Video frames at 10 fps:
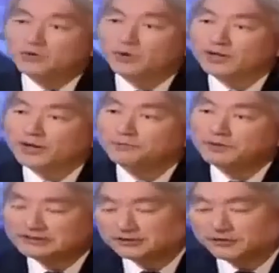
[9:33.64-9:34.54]
Well, a
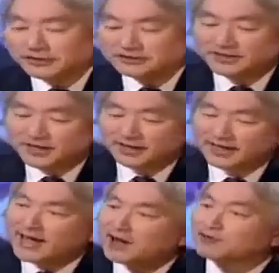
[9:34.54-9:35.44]
priesthood is not
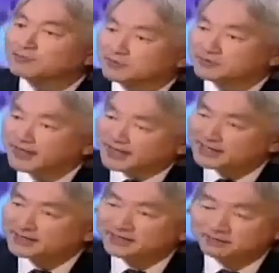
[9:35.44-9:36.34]
accountable to
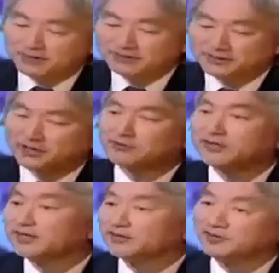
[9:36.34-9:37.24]
anything but its own
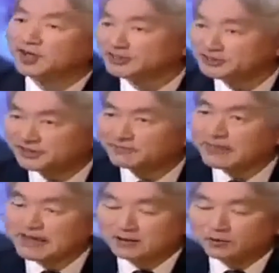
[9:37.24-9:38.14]
inner logic.
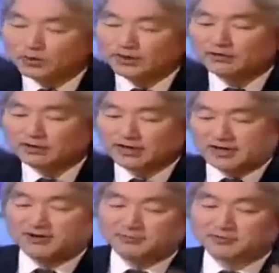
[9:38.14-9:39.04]
We are
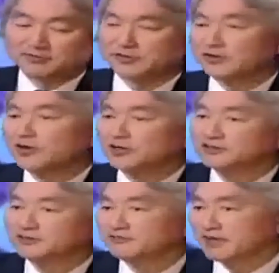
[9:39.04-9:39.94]
accountable to the
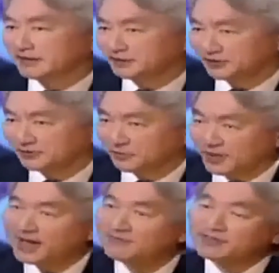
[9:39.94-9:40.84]
laws of nature.
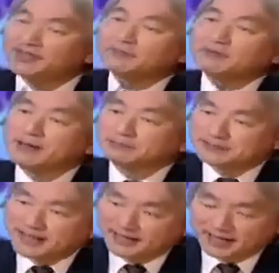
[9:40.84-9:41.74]
We have the WMAP
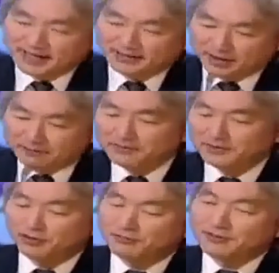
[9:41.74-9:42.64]
satellite up
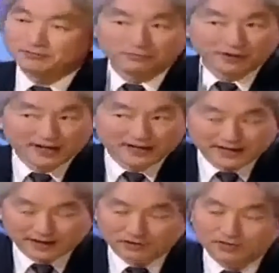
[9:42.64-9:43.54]
in orbit right
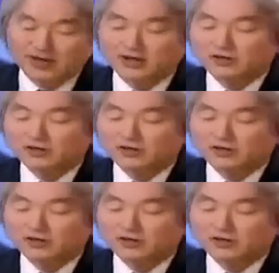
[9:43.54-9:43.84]
now,